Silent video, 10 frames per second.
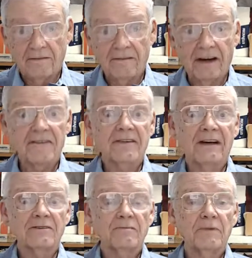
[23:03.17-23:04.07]

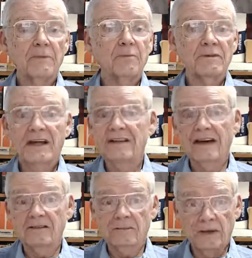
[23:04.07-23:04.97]
5,000 people,
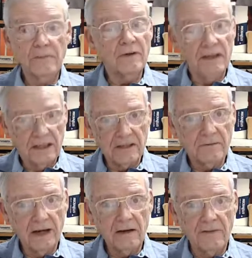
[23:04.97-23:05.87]
10,000 people, they just
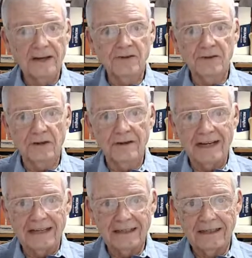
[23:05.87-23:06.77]
make a mess, you know
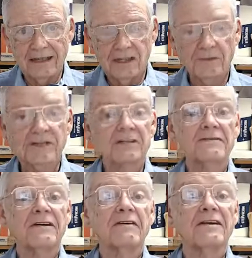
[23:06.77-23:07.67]
that. Especially
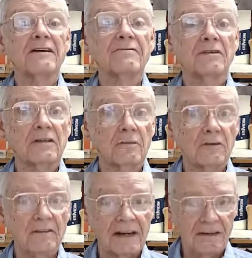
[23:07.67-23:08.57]
if they're there for a
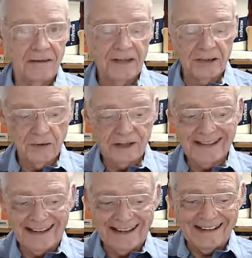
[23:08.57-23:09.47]
number of hours, as was
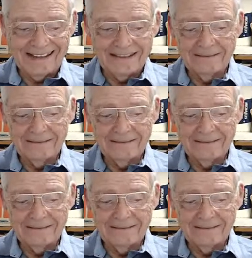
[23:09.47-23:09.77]
the case.